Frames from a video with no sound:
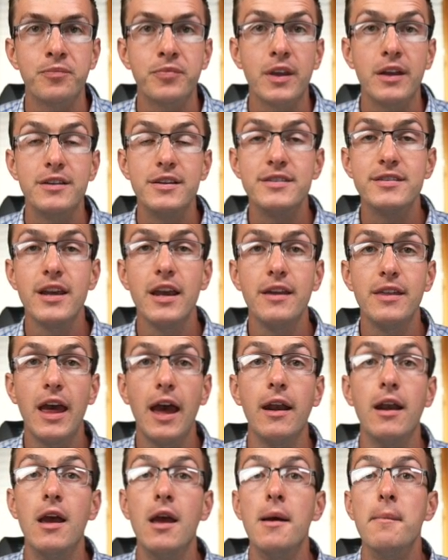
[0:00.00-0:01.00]
to say
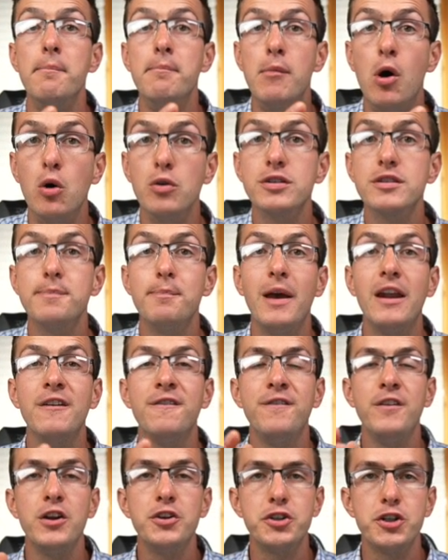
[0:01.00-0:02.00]
that most
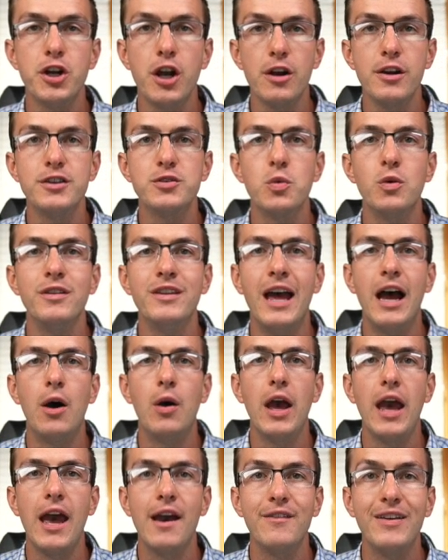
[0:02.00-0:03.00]
beneficiaries will now
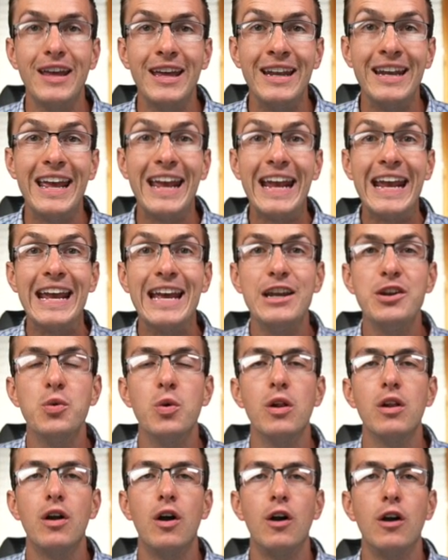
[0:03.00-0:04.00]
have an
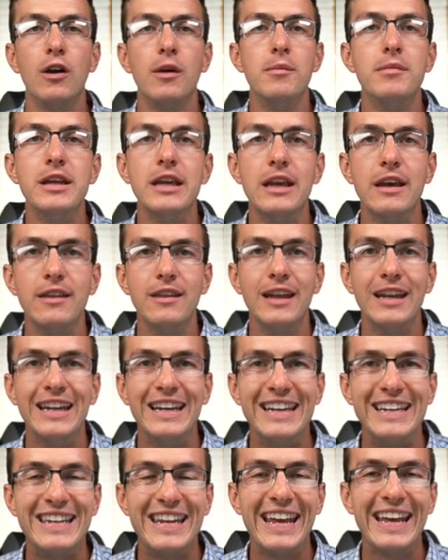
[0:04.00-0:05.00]
annual RMD they need
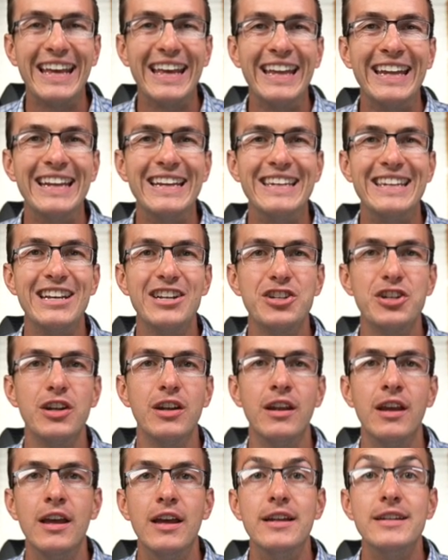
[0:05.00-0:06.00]
to take in
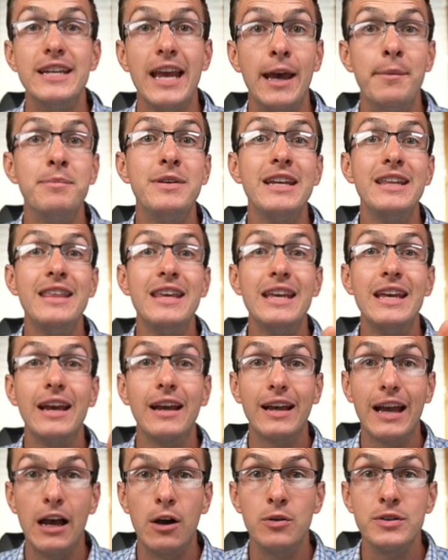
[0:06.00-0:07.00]
addition to empty the
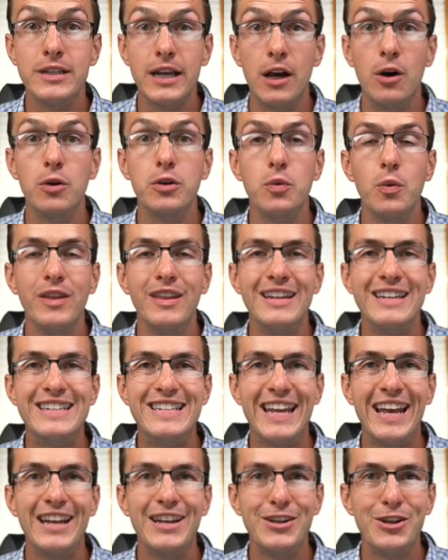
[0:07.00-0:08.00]
account out within
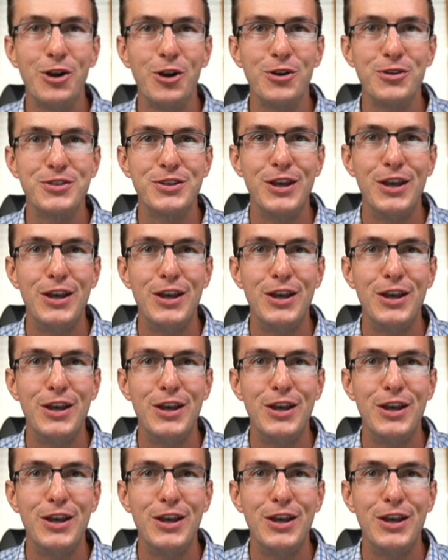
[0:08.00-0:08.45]
10 years.